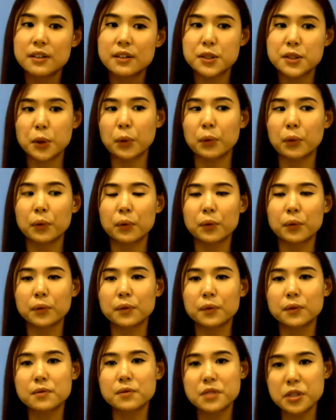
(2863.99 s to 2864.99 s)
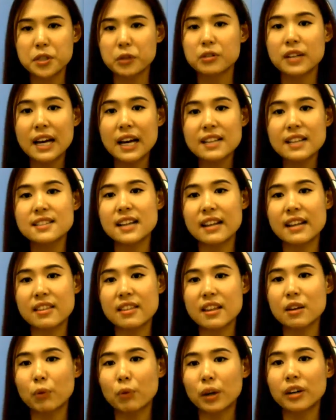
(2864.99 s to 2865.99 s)
So that's, I
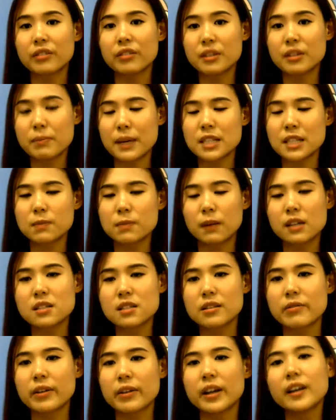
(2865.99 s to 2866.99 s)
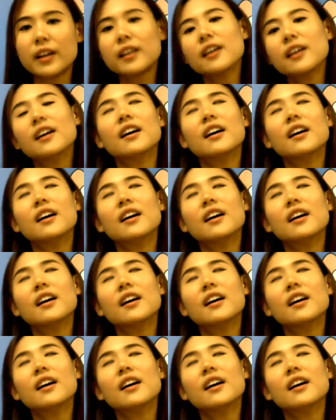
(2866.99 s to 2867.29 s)
think, one of the best parts of it.